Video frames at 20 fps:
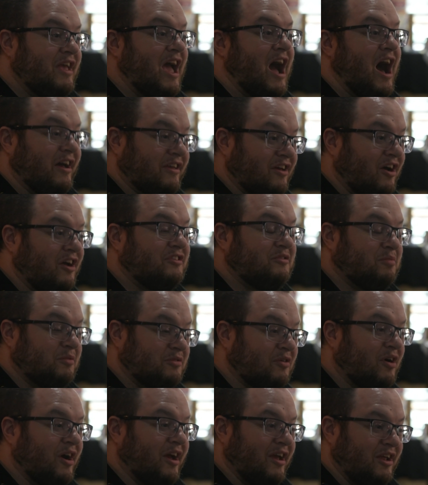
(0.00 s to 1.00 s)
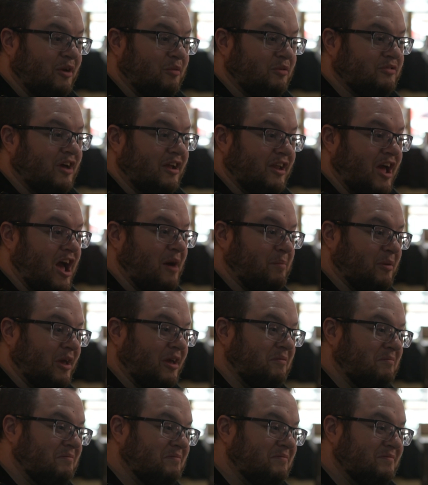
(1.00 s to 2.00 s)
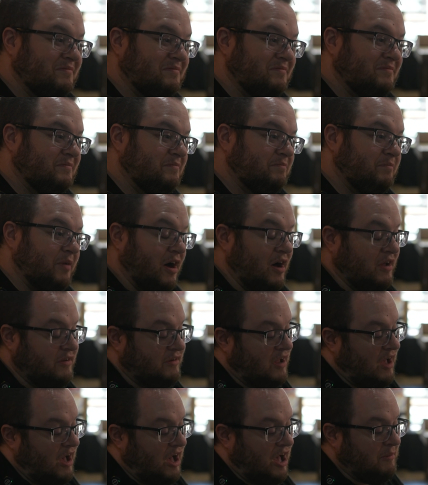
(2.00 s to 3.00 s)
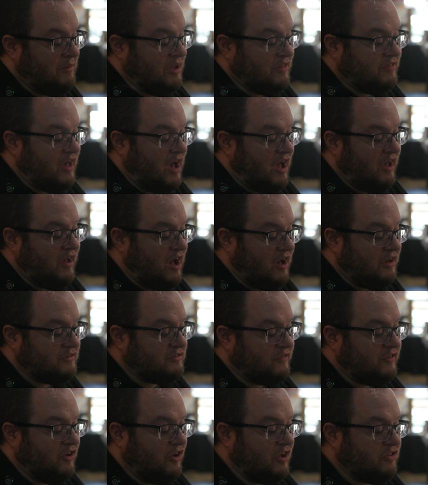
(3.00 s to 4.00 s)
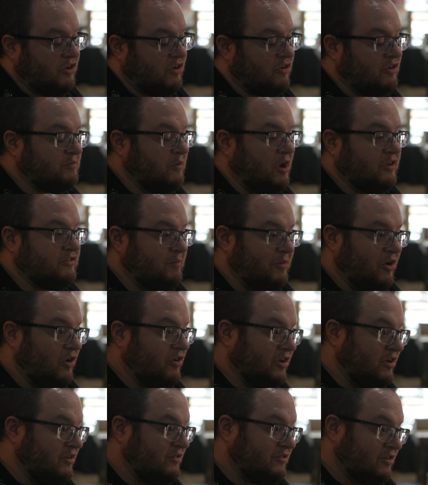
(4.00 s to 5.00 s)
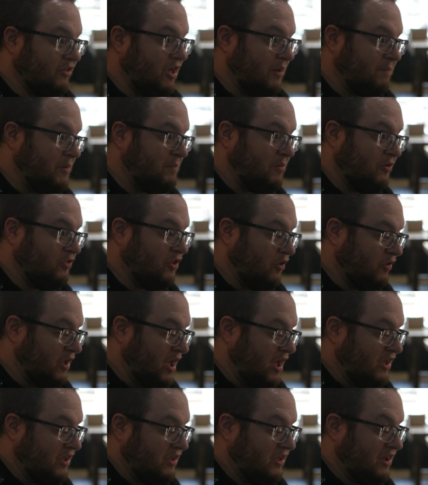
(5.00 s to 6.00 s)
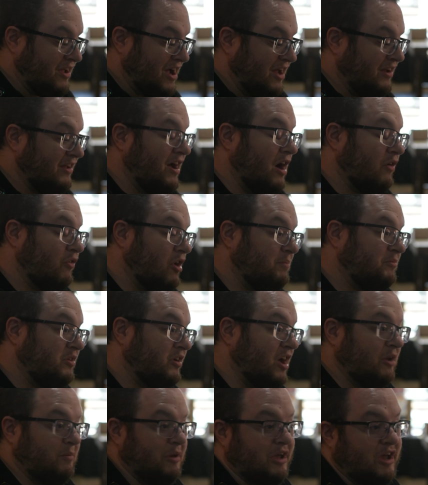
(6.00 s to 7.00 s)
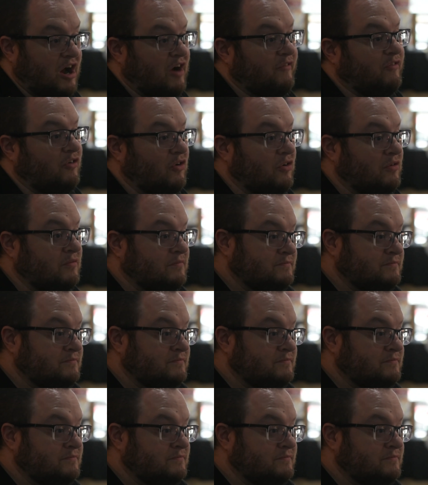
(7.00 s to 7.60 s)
Yeah, Yikes was right. He was not happy. But, I also feel like your responsibility is to let people know, hey, you kind of got ripped. You got to be careful.